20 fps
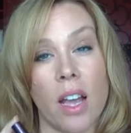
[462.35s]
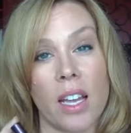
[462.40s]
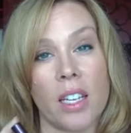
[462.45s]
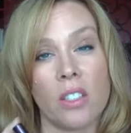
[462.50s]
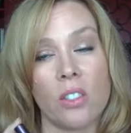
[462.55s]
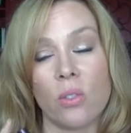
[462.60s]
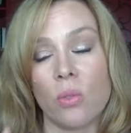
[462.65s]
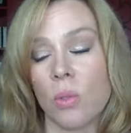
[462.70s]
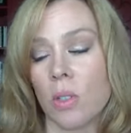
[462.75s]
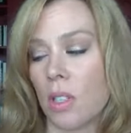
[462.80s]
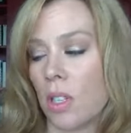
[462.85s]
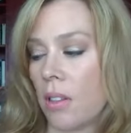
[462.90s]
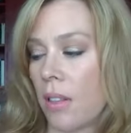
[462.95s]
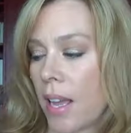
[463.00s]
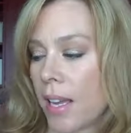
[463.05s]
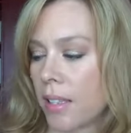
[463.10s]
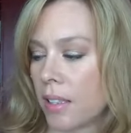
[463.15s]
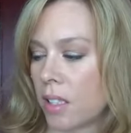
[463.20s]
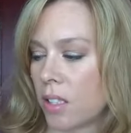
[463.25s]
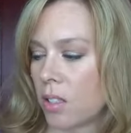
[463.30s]
I do really
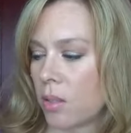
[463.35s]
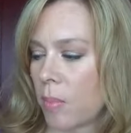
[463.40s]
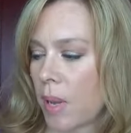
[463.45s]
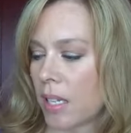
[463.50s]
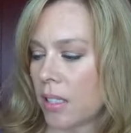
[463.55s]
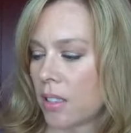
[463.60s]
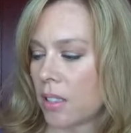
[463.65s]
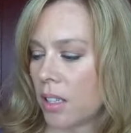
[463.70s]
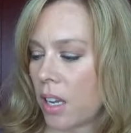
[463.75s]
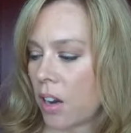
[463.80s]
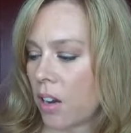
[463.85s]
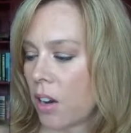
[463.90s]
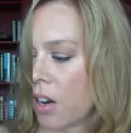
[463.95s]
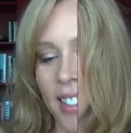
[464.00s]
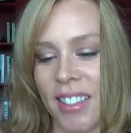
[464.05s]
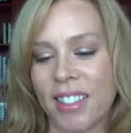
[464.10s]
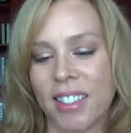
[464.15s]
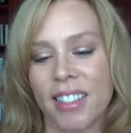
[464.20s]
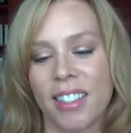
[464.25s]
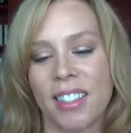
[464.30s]
like this mascara.